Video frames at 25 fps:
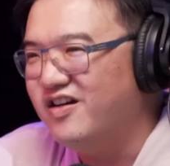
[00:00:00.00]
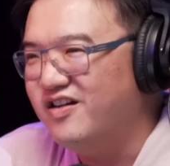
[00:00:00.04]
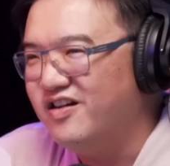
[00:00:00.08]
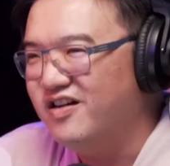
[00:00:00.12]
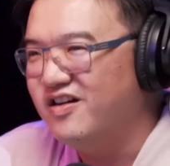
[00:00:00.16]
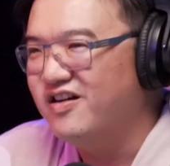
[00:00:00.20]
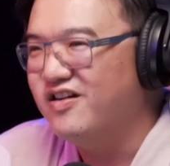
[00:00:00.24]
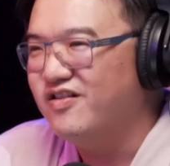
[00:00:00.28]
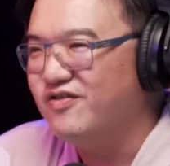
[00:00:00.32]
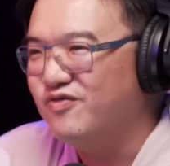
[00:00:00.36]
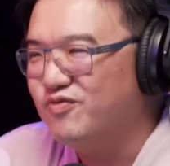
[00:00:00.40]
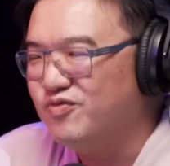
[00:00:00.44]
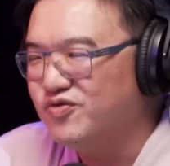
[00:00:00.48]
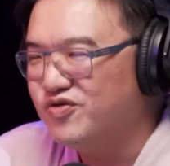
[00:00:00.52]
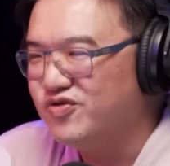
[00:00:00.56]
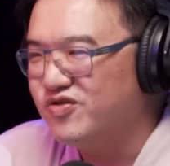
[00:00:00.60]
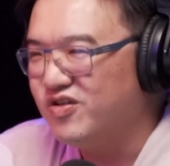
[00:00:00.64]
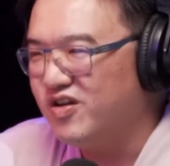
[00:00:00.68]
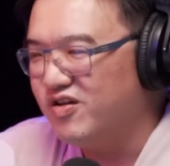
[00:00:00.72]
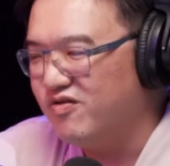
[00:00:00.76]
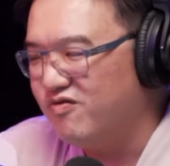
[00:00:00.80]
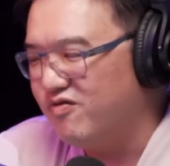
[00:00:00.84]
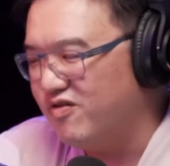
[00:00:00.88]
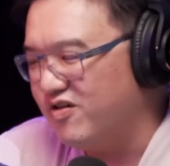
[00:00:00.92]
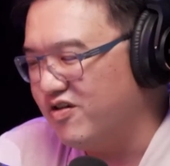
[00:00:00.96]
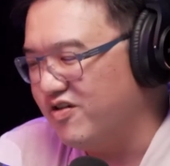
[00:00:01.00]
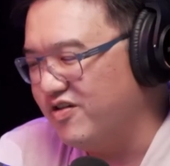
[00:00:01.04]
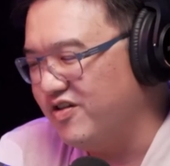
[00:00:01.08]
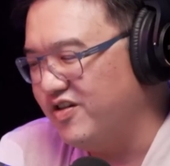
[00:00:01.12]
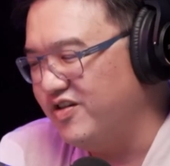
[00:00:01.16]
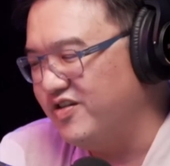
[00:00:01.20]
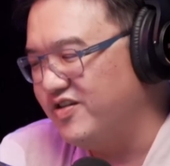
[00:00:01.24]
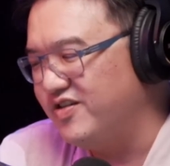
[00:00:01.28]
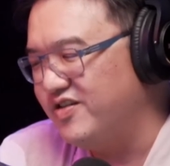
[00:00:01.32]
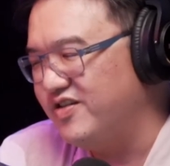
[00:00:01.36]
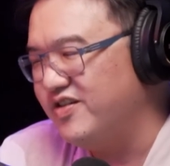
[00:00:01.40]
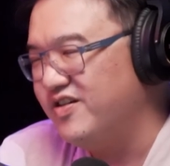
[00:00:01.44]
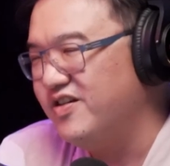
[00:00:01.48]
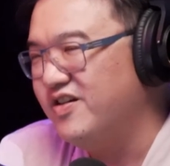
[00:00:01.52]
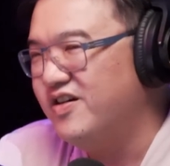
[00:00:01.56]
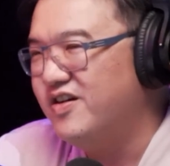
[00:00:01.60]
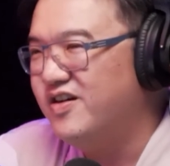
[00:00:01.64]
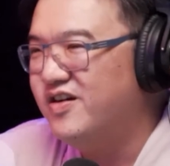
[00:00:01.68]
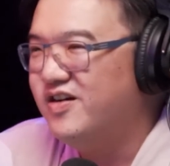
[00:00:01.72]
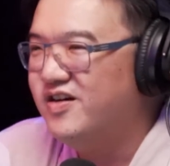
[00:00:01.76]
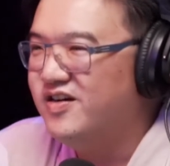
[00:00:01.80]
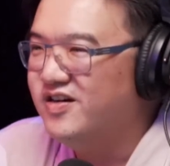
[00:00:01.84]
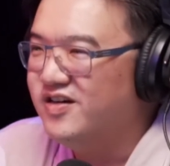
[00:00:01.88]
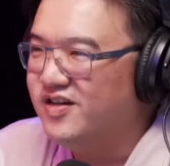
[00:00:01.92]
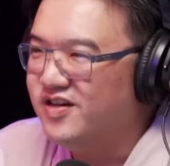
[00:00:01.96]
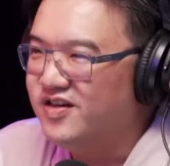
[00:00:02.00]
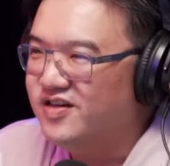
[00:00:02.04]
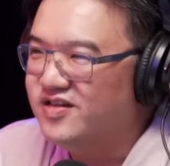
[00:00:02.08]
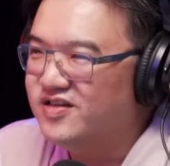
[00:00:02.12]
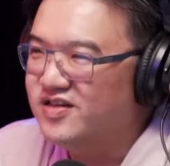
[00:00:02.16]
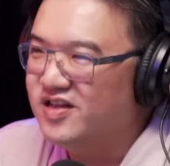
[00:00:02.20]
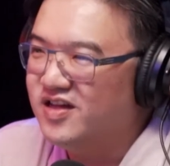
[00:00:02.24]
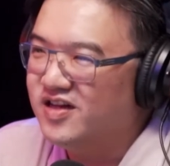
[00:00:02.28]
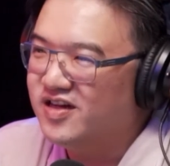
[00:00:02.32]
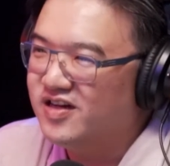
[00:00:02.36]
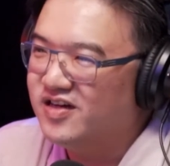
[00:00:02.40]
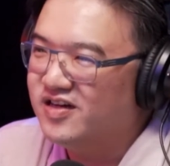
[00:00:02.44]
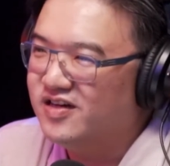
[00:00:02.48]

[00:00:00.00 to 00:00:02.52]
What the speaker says: Yeah, almost like, wow, he's like,